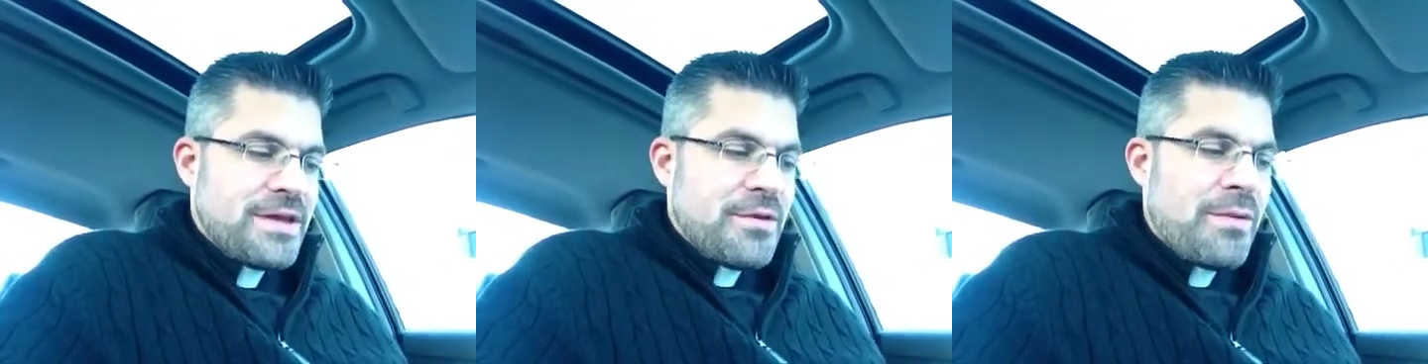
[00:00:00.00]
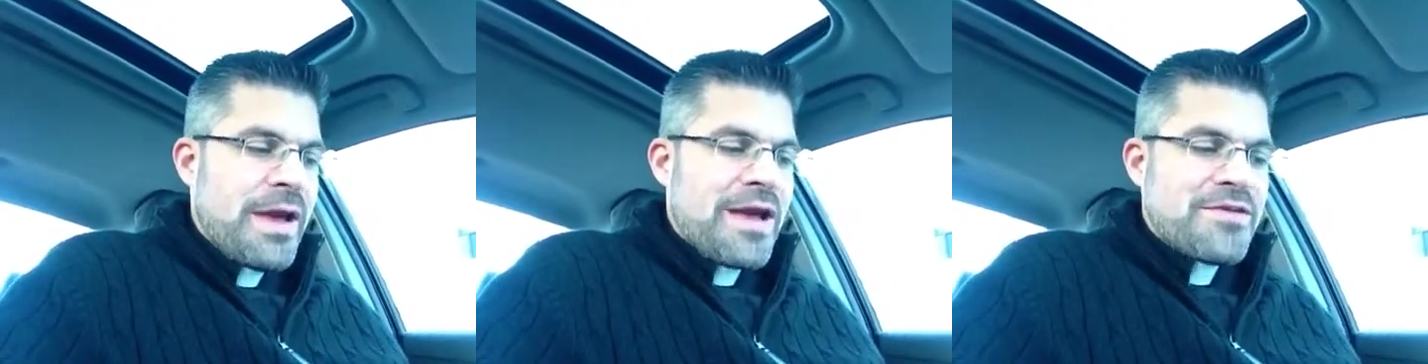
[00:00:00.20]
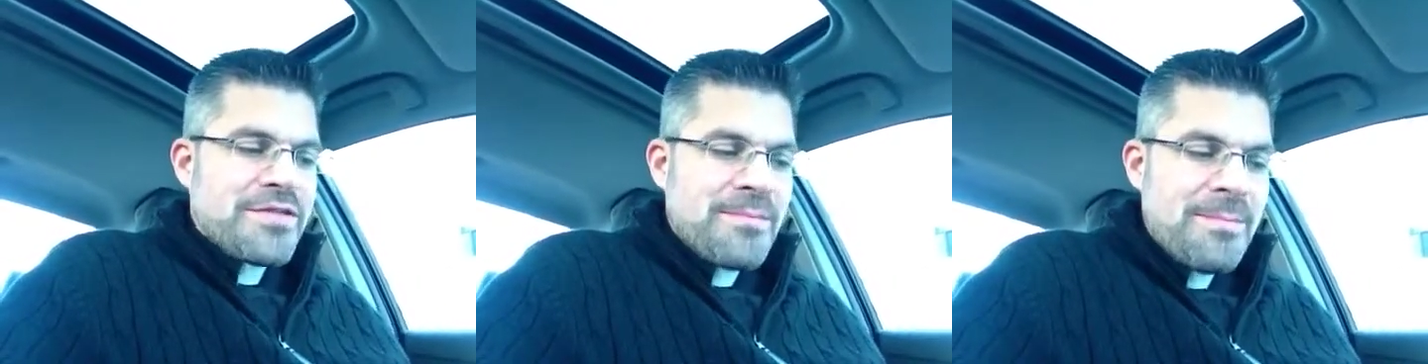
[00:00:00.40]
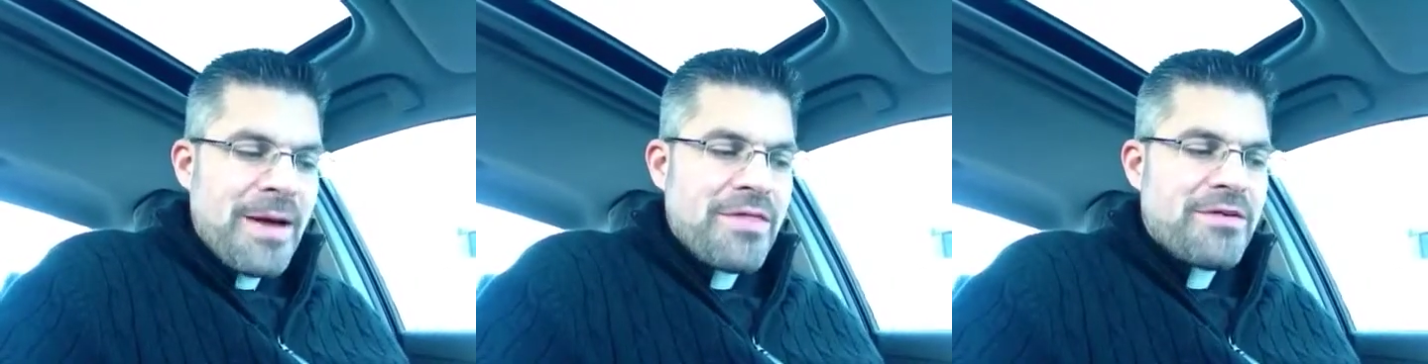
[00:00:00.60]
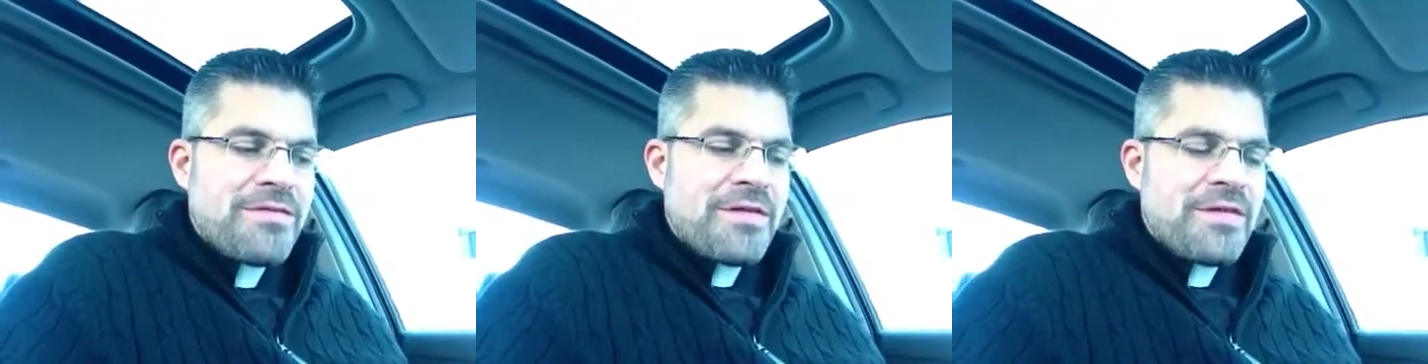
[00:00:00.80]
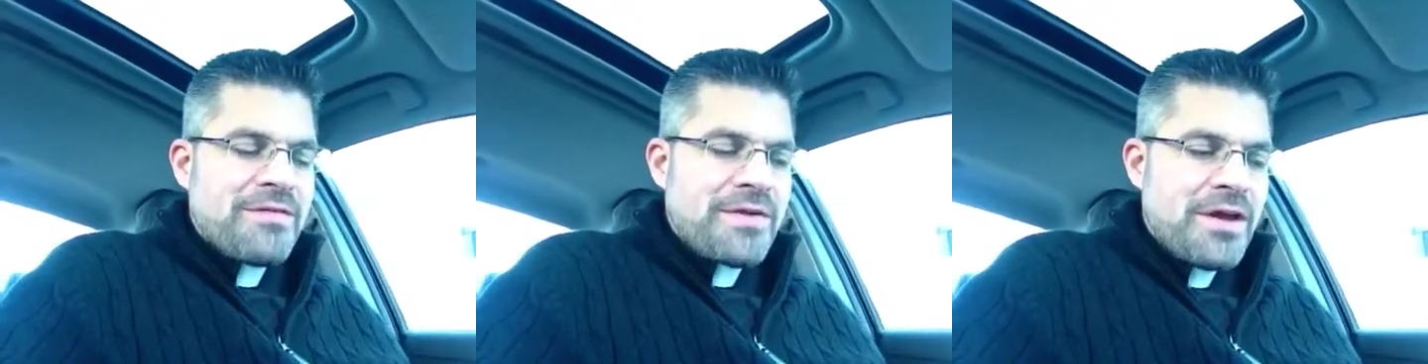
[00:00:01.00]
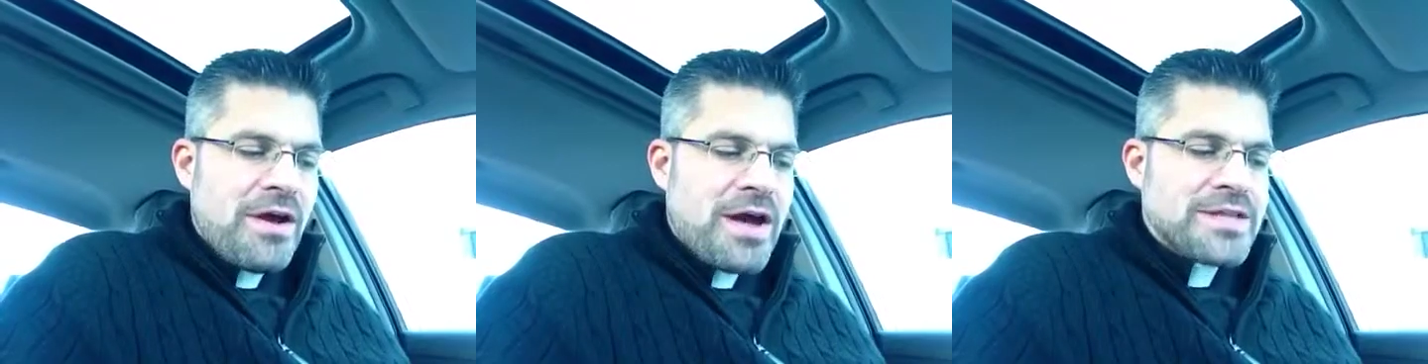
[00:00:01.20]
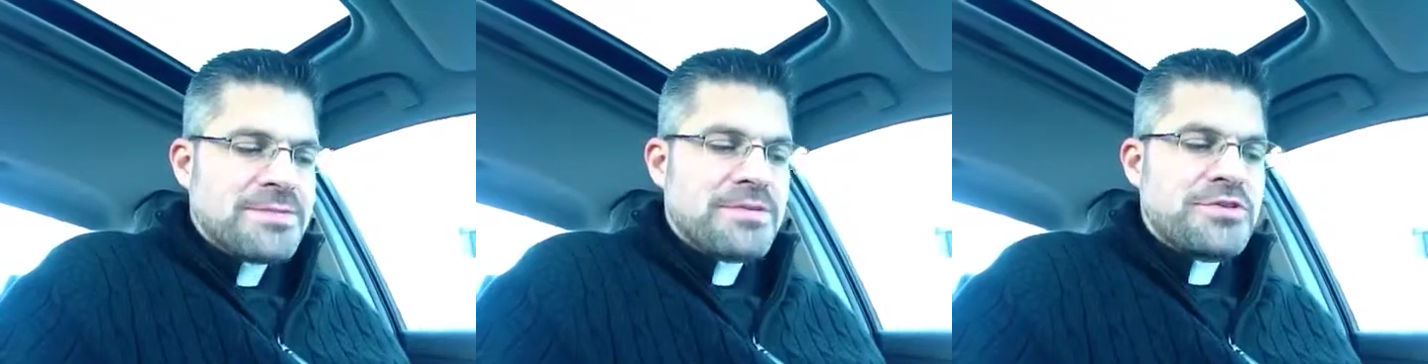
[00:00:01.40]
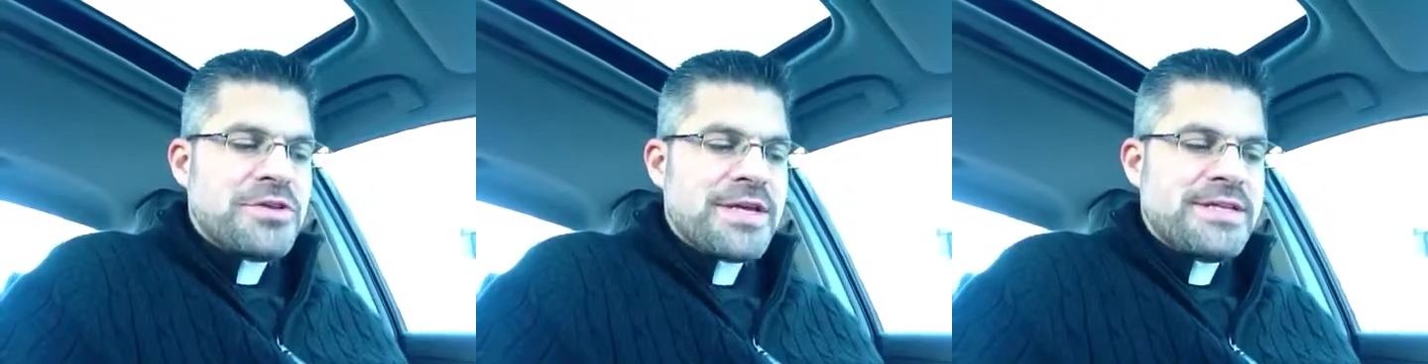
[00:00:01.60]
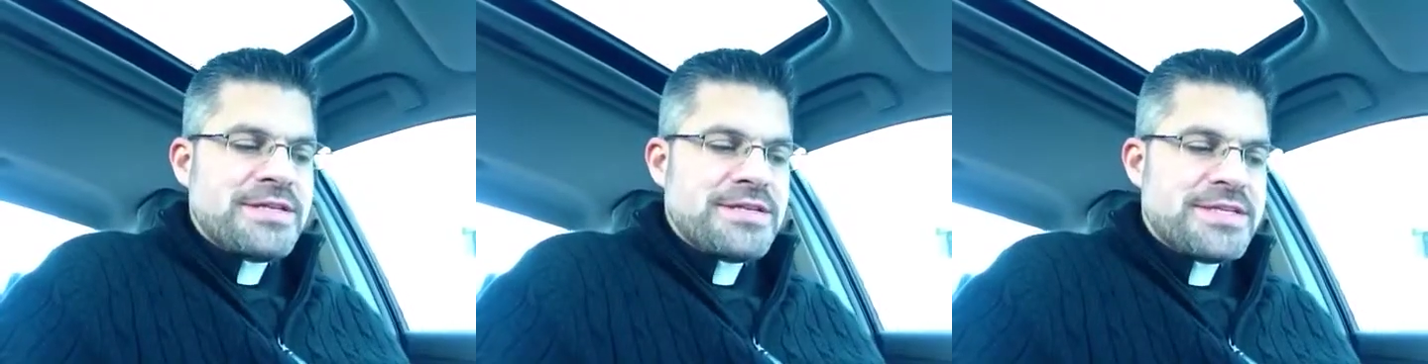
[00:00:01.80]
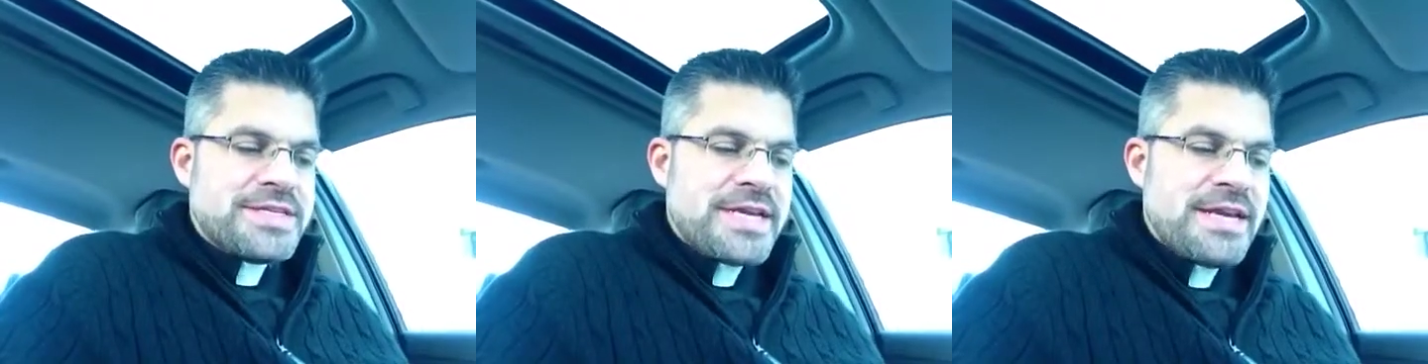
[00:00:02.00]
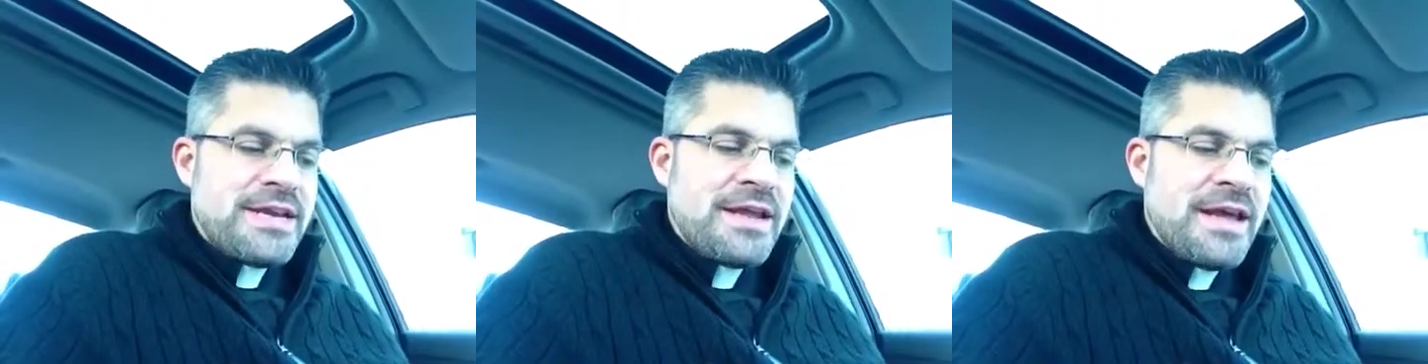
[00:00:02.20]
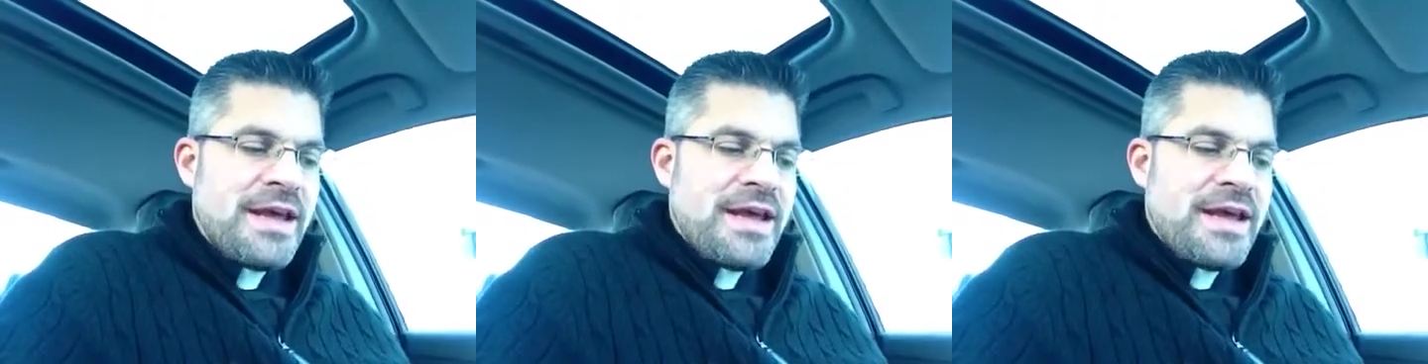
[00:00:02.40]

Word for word: we ask the mother of the living gospel to intercede